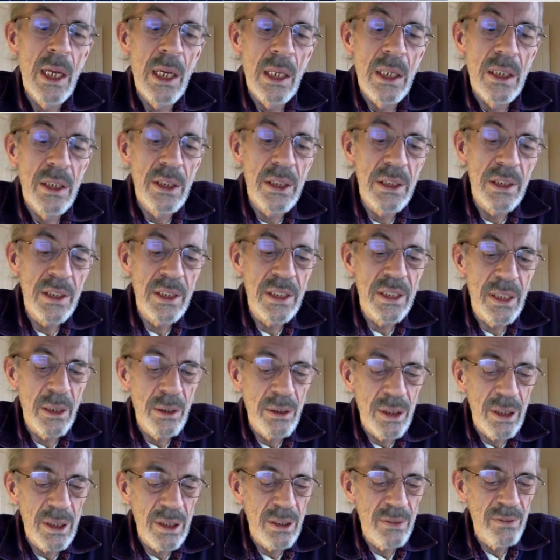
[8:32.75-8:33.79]
just as a
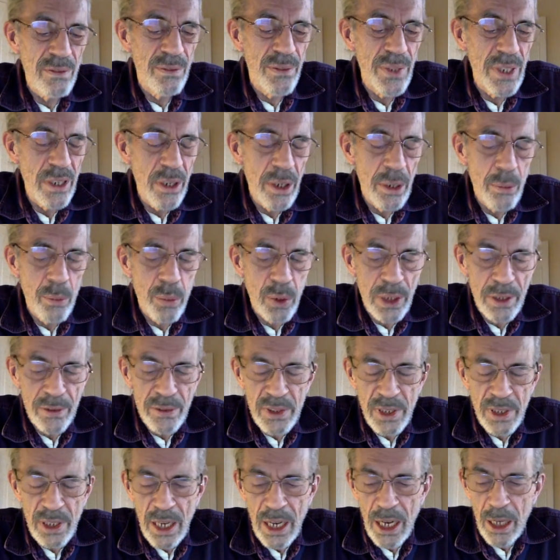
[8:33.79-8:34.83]
very brief
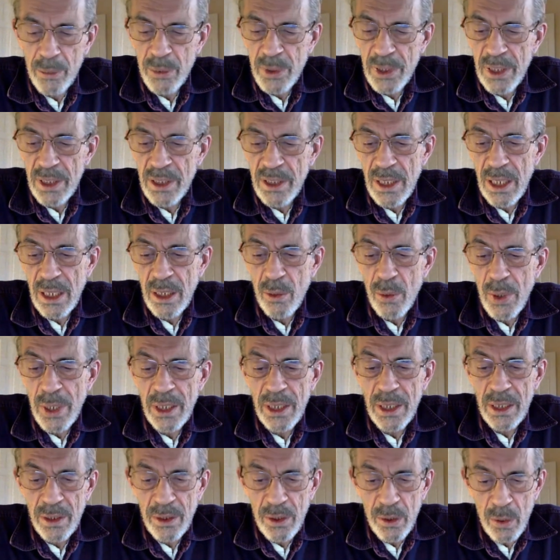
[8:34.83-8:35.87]
synopsis, I don't want to
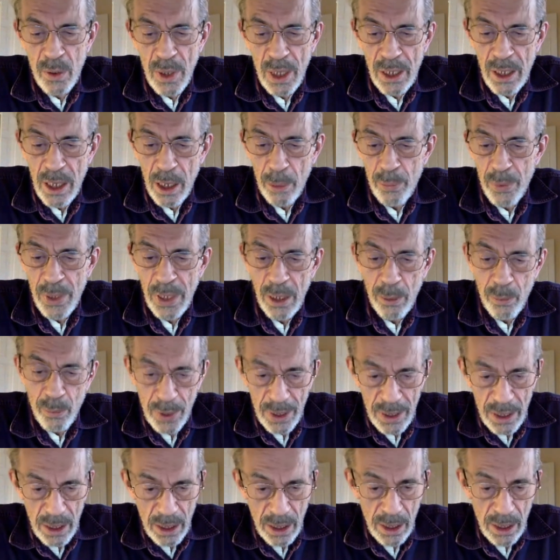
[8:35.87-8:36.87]
get too hung up in it, but